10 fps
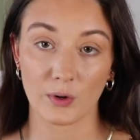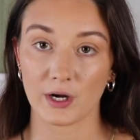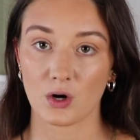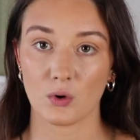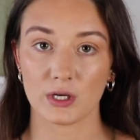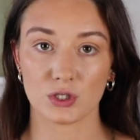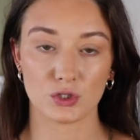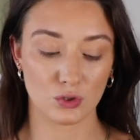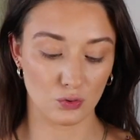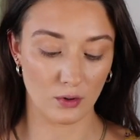we're going
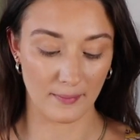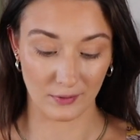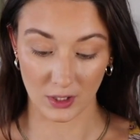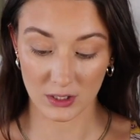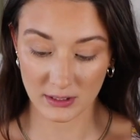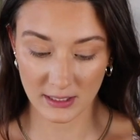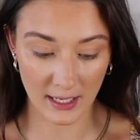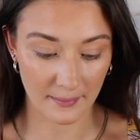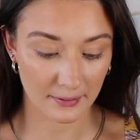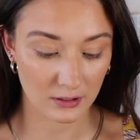to bronze it
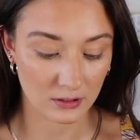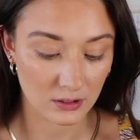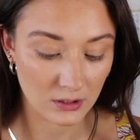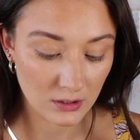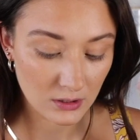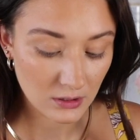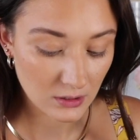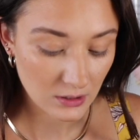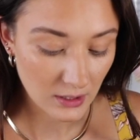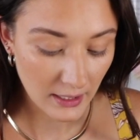up.
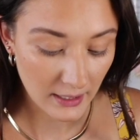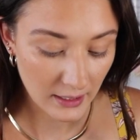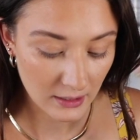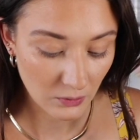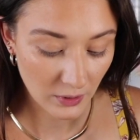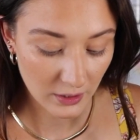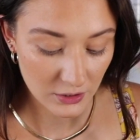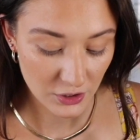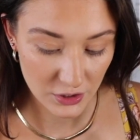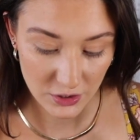And we're
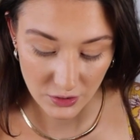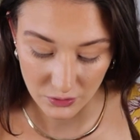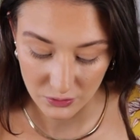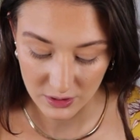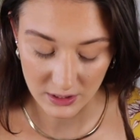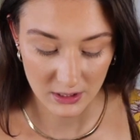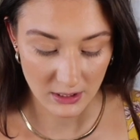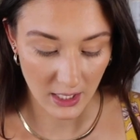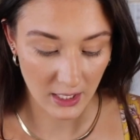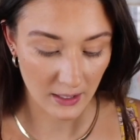gonna just use the
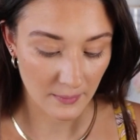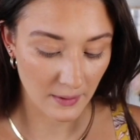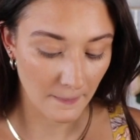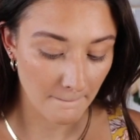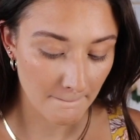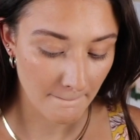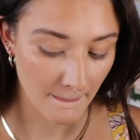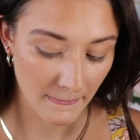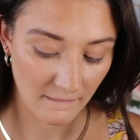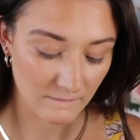same
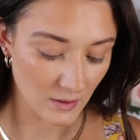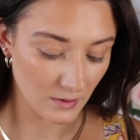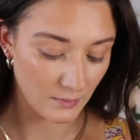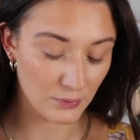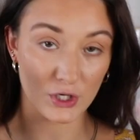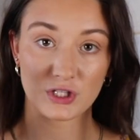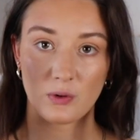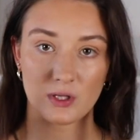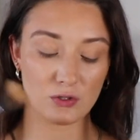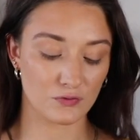brush
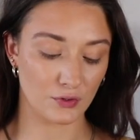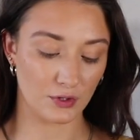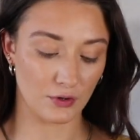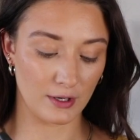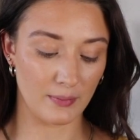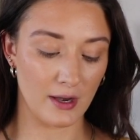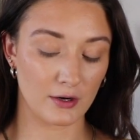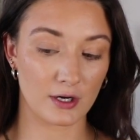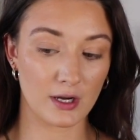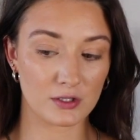that we use for the cream
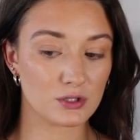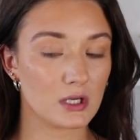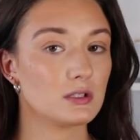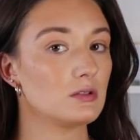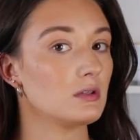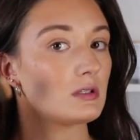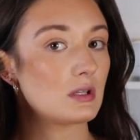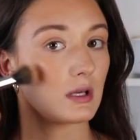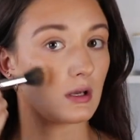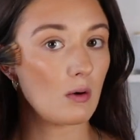powder. I just like to do this
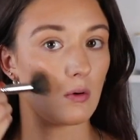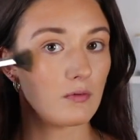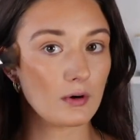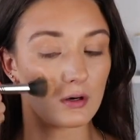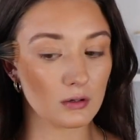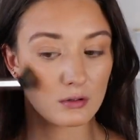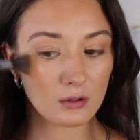to like go over